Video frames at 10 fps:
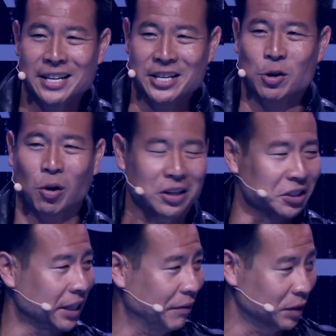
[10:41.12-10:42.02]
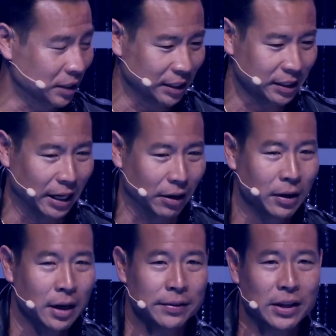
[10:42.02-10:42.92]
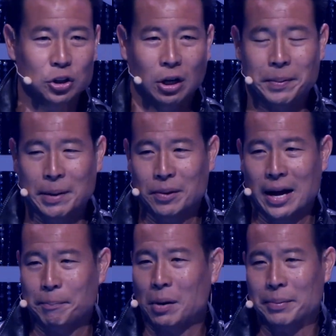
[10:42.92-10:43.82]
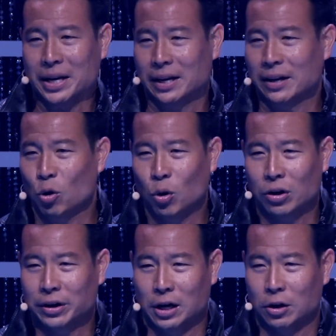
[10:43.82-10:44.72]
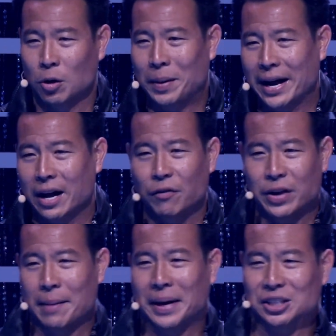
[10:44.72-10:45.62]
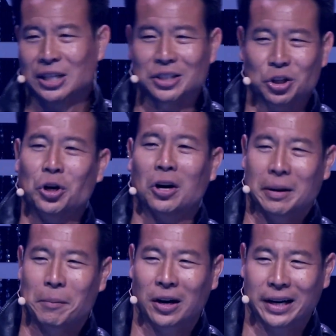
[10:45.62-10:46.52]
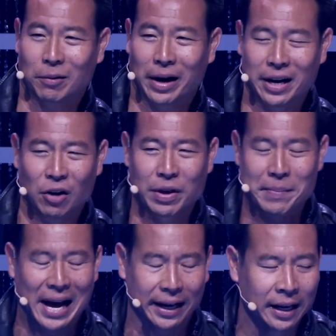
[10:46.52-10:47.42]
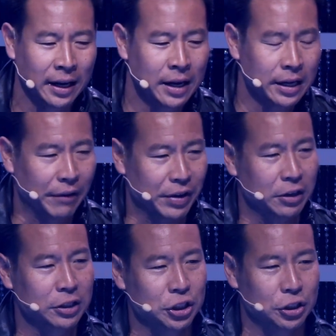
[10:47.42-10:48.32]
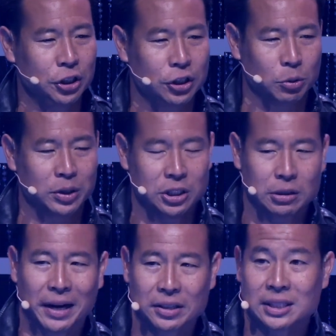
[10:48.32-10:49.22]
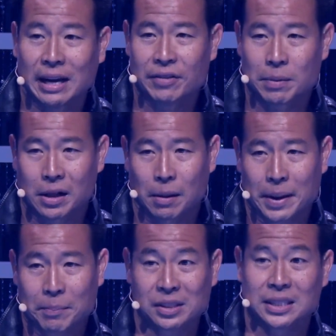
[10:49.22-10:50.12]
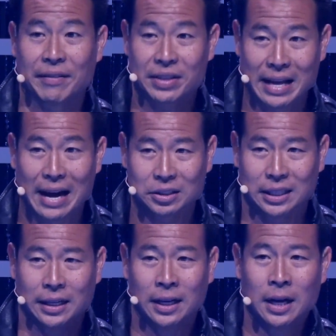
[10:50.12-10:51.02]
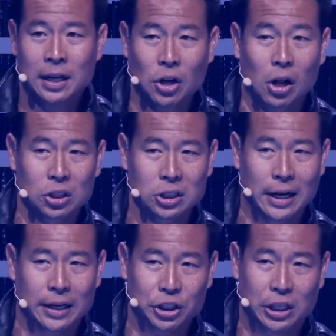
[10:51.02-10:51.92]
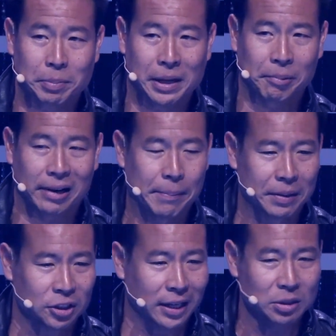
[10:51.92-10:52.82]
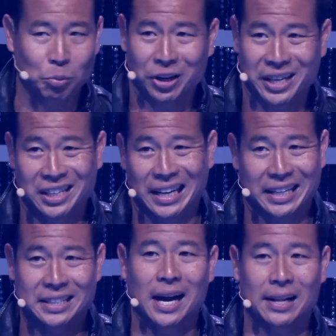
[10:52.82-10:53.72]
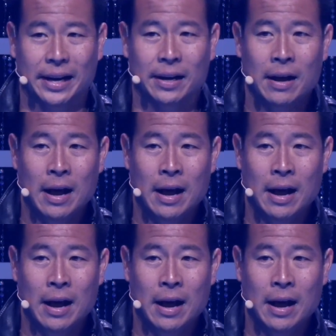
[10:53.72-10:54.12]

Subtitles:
New York or San Francisco. Those are people that probably can order, go buy LVMH. That's their target market, right? An LV bag. You have Indonesia 2, which is about 70 million people, $7,000 GDP per capita. So that's more akin to like a Thailand.